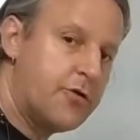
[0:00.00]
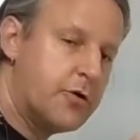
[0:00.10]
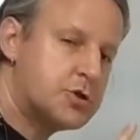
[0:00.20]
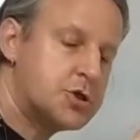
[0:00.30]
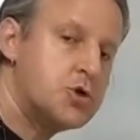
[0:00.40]
There
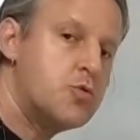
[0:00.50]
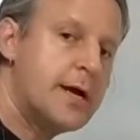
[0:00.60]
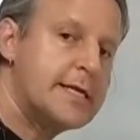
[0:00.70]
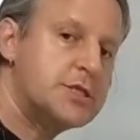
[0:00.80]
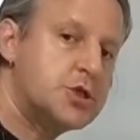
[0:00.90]
are two
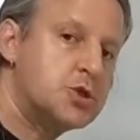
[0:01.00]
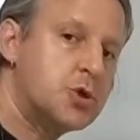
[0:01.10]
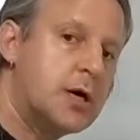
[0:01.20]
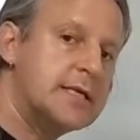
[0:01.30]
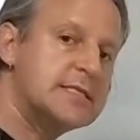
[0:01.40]
ways to
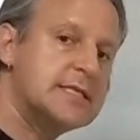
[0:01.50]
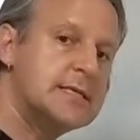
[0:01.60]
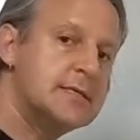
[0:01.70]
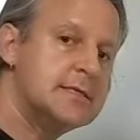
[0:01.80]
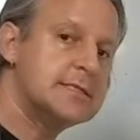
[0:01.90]
draw a t
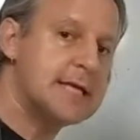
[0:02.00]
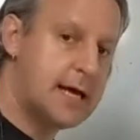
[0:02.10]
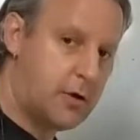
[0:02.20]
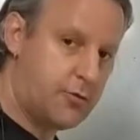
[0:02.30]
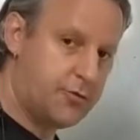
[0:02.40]

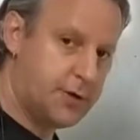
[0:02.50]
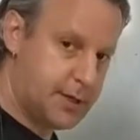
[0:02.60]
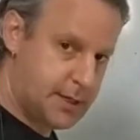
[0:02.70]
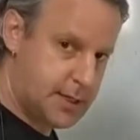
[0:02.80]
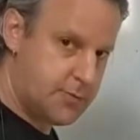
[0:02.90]
sound
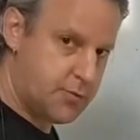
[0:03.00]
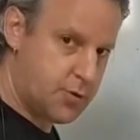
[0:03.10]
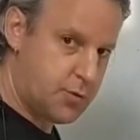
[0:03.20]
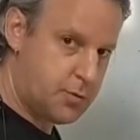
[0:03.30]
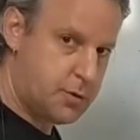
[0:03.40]
in
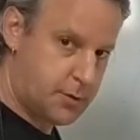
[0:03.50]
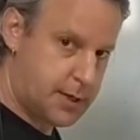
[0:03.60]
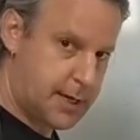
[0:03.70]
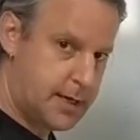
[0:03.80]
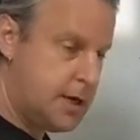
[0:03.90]
Hebrew,
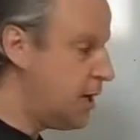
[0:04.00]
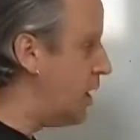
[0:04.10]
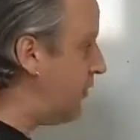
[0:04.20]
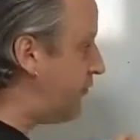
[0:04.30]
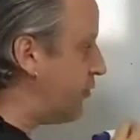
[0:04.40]
okay?
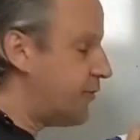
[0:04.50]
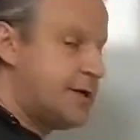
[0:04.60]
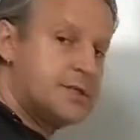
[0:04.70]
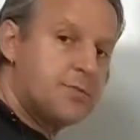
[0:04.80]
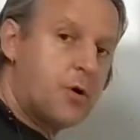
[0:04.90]
For
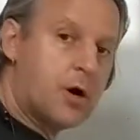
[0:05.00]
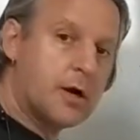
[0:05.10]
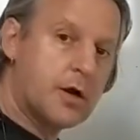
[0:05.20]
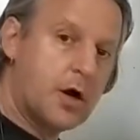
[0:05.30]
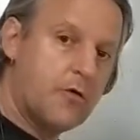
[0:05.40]
this
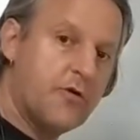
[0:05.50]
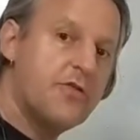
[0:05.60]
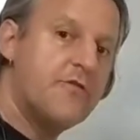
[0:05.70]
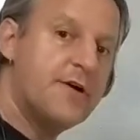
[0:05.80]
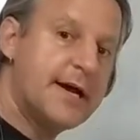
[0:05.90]
part of
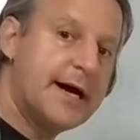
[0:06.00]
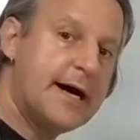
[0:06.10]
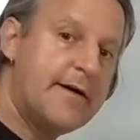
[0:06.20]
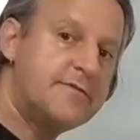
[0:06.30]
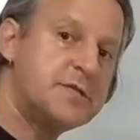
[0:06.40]
the
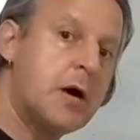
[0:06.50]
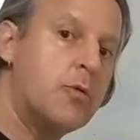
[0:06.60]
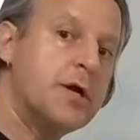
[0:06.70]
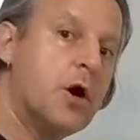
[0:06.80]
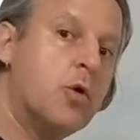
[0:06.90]
Veahavta,
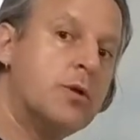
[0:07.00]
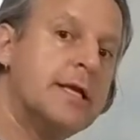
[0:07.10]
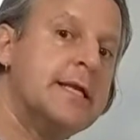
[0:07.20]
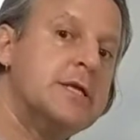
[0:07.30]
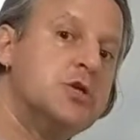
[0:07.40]
we only
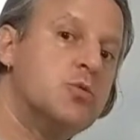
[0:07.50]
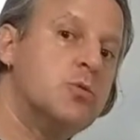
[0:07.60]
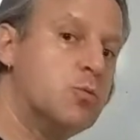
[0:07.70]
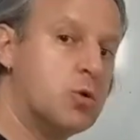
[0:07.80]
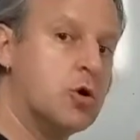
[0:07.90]
need to
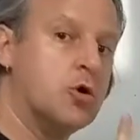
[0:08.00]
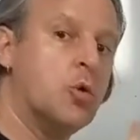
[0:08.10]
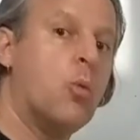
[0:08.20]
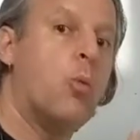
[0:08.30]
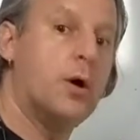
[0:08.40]
learn
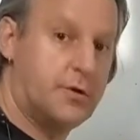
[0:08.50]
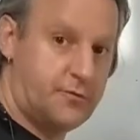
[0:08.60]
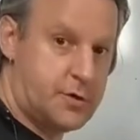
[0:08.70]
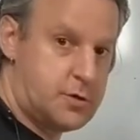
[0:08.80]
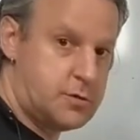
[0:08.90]
one
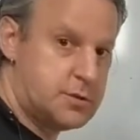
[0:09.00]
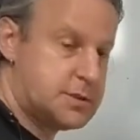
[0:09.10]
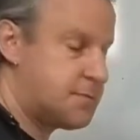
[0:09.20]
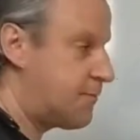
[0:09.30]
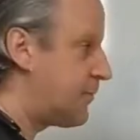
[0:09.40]
of those.